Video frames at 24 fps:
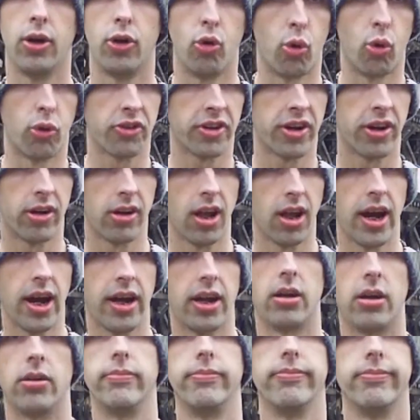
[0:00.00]
North
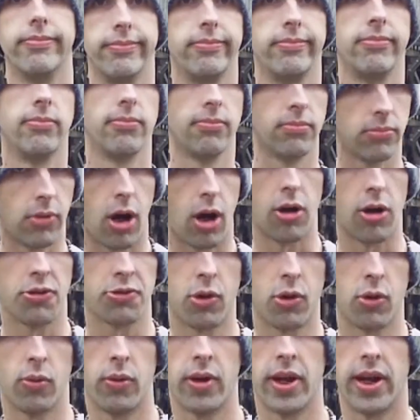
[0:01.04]
Carolina,
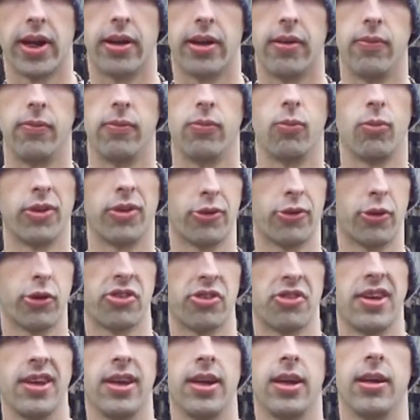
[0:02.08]
also red, with
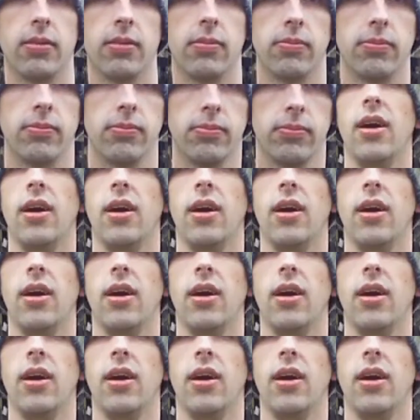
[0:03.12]
13.